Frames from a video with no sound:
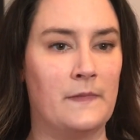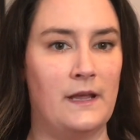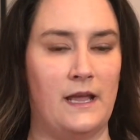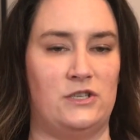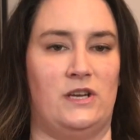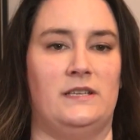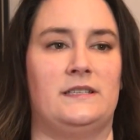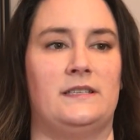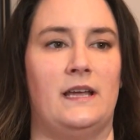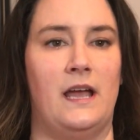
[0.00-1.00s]

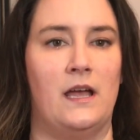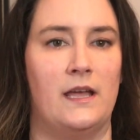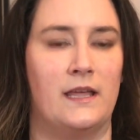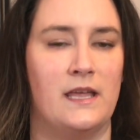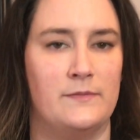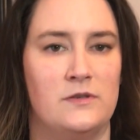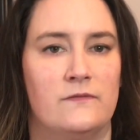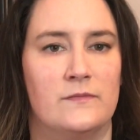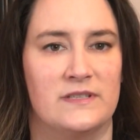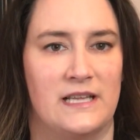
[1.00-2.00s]
it keeps you
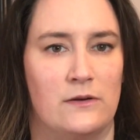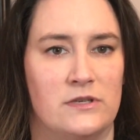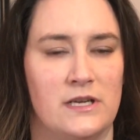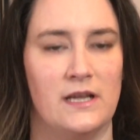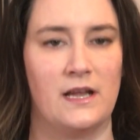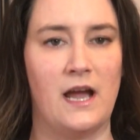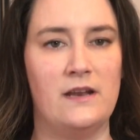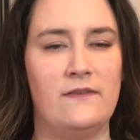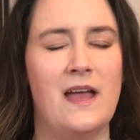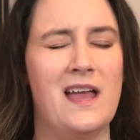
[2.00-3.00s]
from slouching. It kind
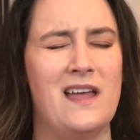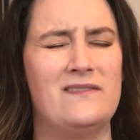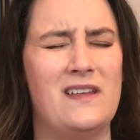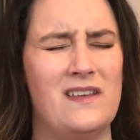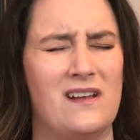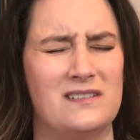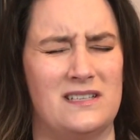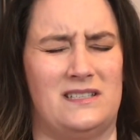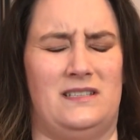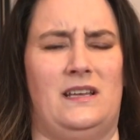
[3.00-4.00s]
of, if nothing else,
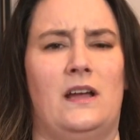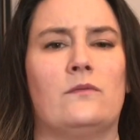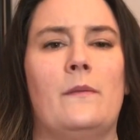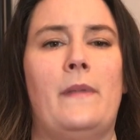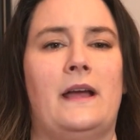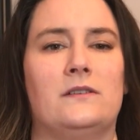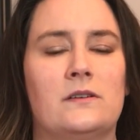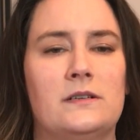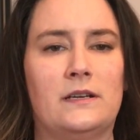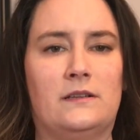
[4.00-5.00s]
it's just like a
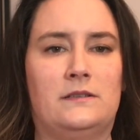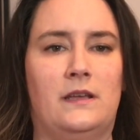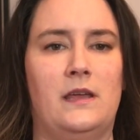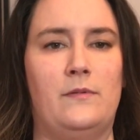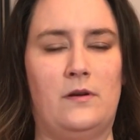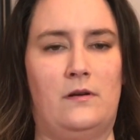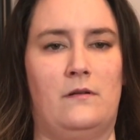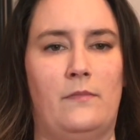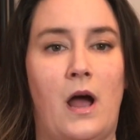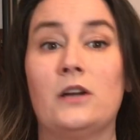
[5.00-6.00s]
reminder to keep your
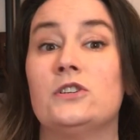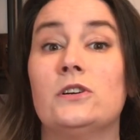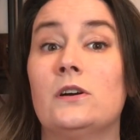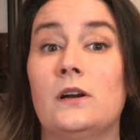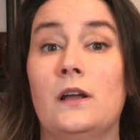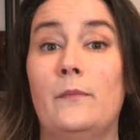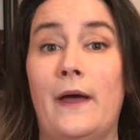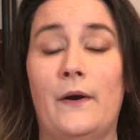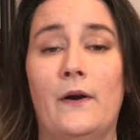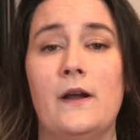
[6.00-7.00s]
posture
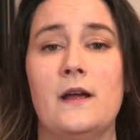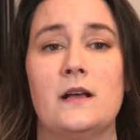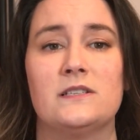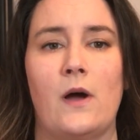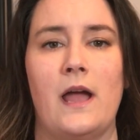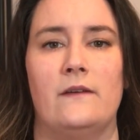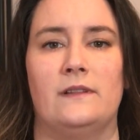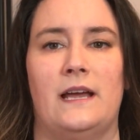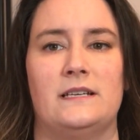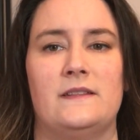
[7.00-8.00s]
better. So I have
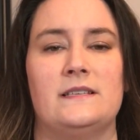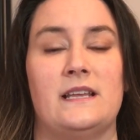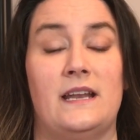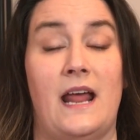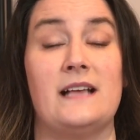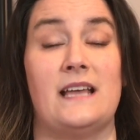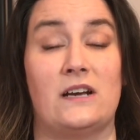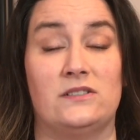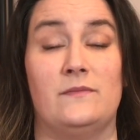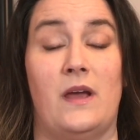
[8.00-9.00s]
liked this, and it has
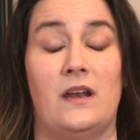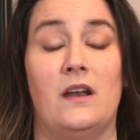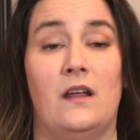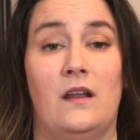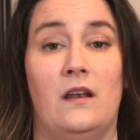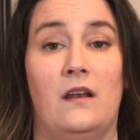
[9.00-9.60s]
actually made an